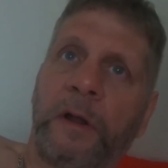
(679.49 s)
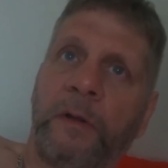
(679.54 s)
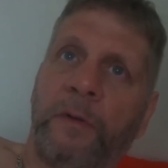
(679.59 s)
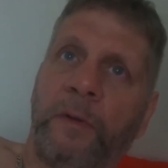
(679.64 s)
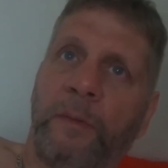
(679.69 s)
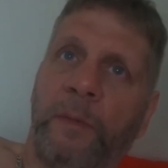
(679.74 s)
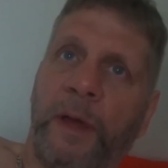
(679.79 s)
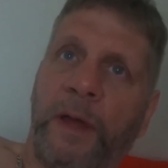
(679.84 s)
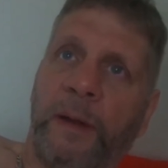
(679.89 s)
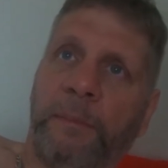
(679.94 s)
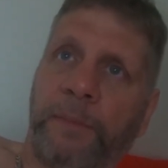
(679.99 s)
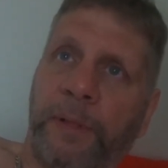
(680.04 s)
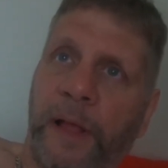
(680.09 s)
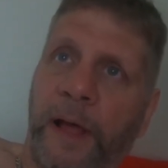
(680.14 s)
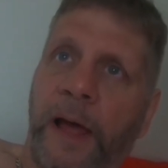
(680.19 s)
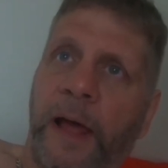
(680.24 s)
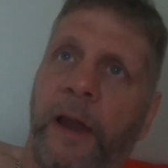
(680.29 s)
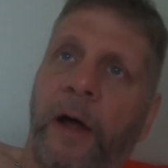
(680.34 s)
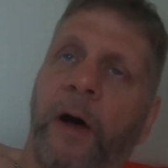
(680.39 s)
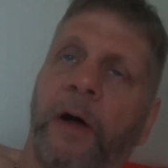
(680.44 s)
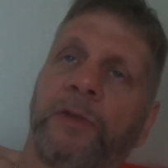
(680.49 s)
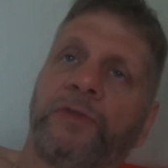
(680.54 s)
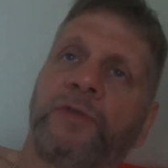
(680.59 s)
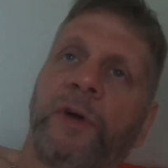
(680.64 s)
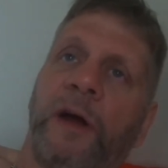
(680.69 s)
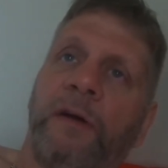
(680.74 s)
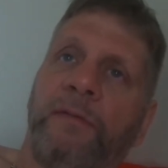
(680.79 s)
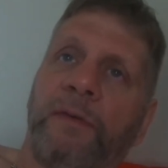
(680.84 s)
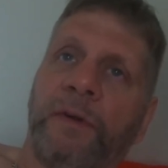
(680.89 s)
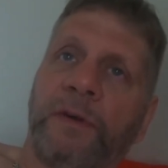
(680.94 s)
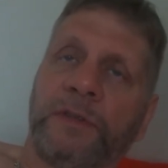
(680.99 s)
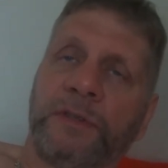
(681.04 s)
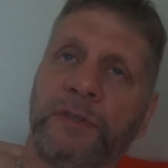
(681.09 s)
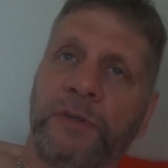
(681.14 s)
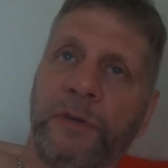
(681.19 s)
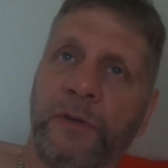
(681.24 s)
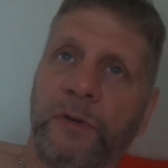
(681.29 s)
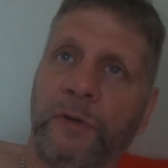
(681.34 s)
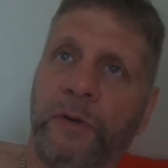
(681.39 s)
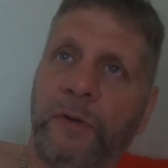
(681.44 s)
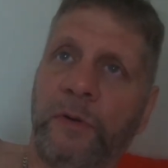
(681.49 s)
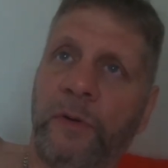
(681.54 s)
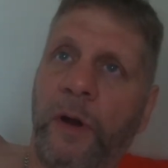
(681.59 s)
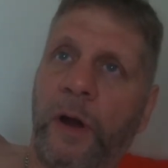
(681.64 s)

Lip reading: We made a plan. I'll drive her to